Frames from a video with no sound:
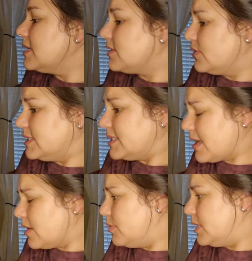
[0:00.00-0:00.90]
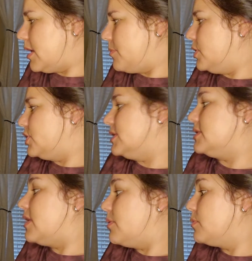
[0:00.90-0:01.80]
So the second one that I purchased,
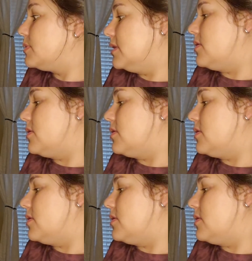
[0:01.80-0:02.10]
so that one was a